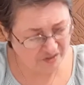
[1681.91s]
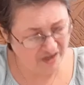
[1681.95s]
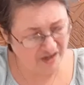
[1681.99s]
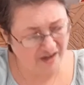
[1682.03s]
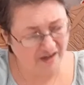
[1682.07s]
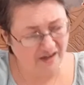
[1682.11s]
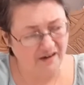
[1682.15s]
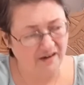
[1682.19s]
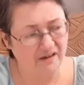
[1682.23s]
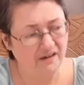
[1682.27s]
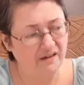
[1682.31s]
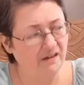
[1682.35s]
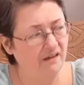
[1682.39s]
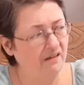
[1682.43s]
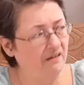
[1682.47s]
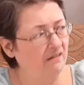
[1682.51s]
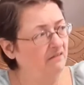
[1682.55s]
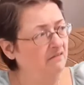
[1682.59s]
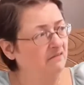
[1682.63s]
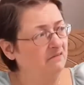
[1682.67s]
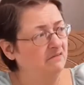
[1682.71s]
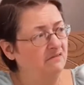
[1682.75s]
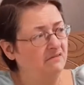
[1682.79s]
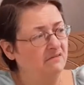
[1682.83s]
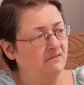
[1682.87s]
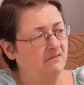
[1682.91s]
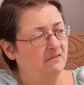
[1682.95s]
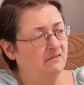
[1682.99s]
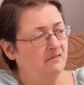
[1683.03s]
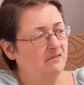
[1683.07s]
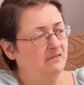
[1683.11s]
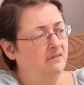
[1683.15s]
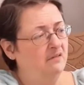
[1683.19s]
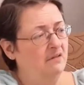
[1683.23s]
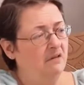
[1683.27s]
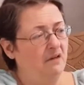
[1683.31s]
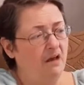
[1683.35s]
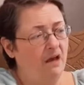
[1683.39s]
tie-dye?
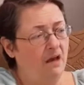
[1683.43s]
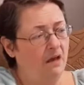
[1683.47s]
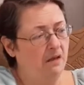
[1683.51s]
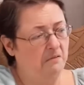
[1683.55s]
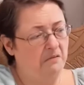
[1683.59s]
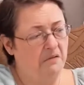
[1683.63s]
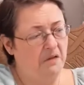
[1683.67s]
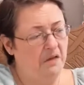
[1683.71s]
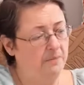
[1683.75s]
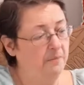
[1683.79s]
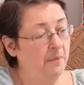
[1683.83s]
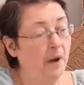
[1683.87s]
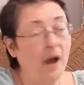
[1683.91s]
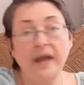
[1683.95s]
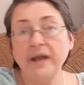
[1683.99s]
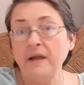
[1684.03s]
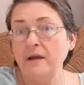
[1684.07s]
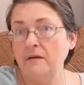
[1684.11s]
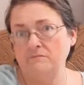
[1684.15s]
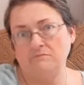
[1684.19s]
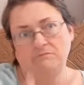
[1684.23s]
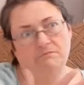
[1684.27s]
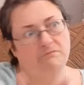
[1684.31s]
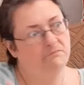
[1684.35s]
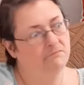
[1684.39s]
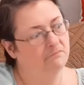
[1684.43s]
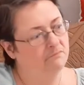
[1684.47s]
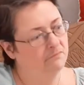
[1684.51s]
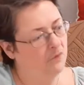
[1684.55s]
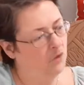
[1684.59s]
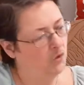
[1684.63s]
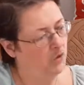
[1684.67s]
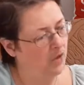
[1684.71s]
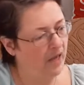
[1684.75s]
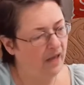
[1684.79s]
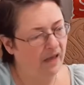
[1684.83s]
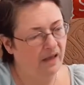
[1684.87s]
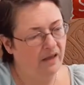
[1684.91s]
My,
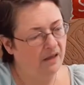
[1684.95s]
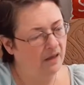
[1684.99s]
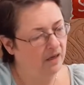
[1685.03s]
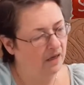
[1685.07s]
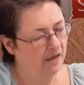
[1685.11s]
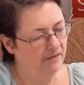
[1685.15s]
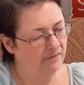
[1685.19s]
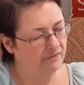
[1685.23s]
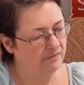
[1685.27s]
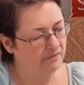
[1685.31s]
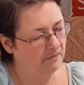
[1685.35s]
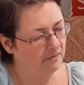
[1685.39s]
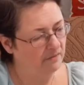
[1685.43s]
okay, guys.